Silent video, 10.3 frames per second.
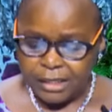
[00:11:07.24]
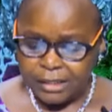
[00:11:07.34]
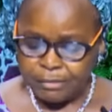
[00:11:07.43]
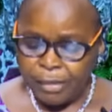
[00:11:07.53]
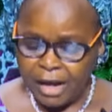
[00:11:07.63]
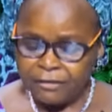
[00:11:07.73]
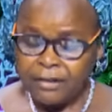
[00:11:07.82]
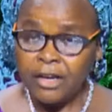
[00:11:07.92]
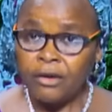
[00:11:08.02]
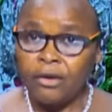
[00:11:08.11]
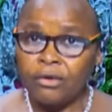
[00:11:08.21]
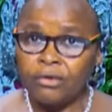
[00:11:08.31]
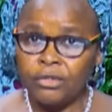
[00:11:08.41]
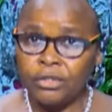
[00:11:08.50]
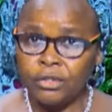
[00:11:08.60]
His baffling
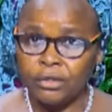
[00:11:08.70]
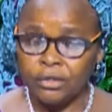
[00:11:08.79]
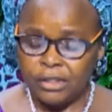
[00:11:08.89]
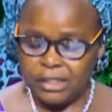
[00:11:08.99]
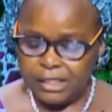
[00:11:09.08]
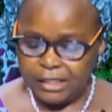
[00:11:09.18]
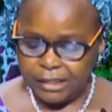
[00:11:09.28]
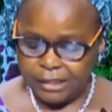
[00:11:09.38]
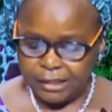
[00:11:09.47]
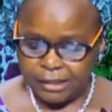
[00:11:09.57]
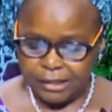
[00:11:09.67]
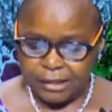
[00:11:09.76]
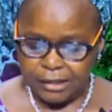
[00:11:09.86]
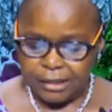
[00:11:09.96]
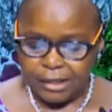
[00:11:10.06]
conclusion is
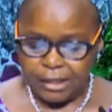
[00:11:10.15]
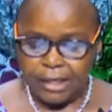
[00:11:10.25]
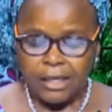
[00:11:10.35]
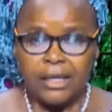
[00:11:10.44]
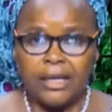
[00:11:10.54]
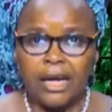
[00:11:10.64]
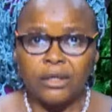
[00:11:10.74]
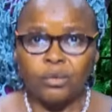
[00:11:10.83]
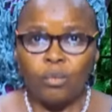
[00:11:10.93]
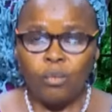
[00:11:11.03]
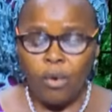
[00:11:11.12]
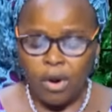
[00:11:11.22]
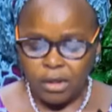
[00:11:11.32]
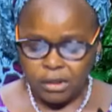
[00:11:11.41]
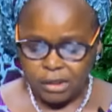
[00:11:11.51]
that
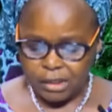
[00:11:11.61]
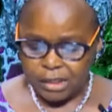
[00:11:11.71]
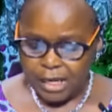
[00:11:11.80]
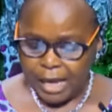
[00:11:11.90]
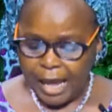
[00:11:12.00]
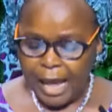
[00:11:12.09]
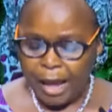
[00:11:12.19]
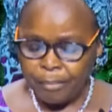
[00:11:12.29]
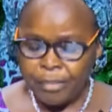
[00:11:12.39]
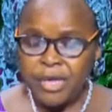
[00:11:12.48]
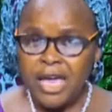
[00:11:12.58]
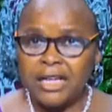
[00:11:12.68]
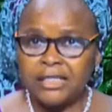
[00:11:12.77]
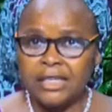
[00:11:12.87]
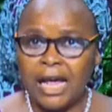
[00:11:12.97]
what
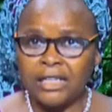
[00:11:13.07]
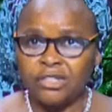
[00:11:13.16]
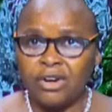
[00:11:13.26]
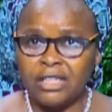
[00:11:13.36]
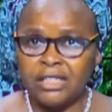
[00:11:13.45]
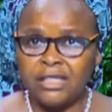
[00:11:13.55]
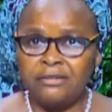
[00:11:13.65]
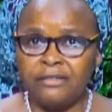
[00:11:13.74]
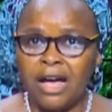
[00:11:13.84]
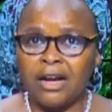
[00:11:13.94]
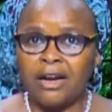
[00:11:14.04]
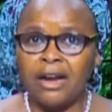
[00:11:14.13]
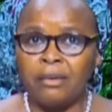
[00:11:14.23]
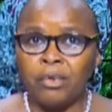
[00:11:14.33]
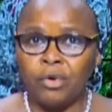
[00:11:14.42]
appears attractive and
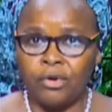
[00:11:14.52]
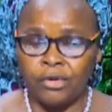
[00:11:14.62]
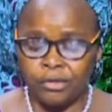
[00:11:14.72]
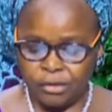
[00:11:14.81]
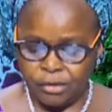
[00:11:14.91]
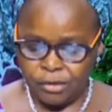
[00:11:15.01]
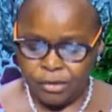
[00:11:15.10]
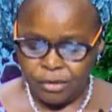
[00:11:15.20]
glamorous,